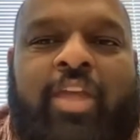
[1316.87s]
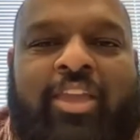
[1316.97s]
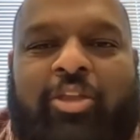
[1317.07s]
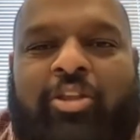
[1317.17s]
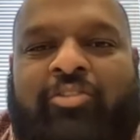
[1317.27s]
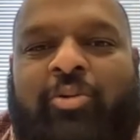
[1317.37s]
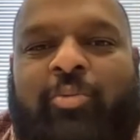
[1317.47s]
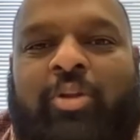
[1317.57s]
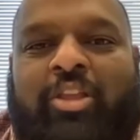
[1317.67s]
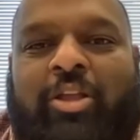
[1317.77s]
The thank you
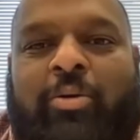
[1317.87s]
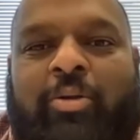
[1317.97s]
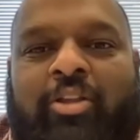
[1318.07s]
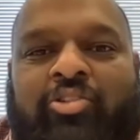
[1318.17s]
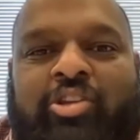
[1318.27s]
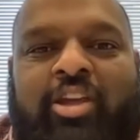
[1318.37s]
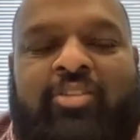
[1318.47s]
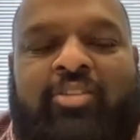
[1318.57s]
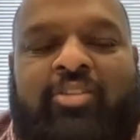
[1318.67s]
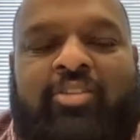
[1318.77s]
doesn't really go to
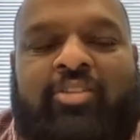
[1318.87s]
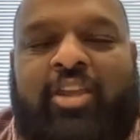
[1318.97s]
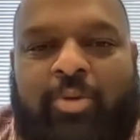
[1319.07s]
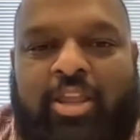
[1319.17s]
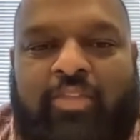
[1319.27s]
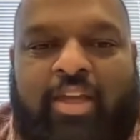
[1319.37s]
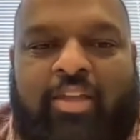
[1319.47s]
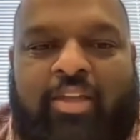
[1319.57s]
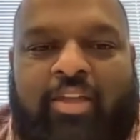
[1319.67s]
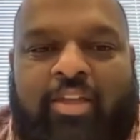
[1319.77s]
just
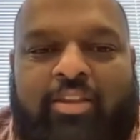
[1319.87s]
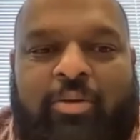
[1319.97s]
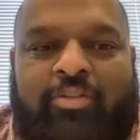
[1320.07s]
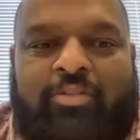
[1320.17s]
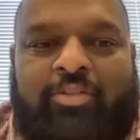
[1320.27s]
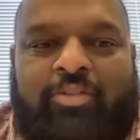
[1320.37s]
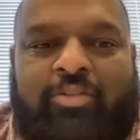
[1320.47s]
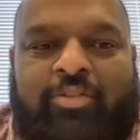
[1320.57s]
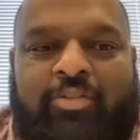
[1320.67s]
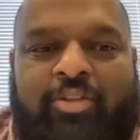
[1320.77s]
everybody that, you know,
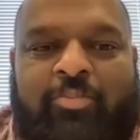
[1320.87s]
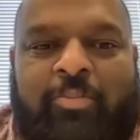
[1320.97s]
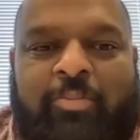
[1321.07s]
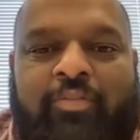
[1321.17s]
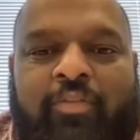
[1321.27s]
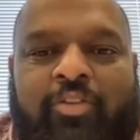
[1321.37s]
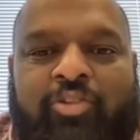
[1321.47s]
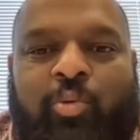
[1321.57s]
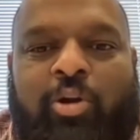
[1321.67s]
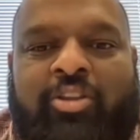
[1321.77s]
has been part
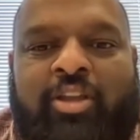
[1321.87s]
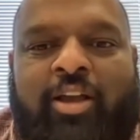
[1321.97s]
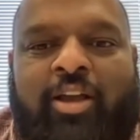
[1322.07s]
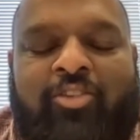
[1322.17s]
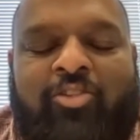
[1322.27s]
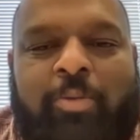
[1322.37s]
of this award to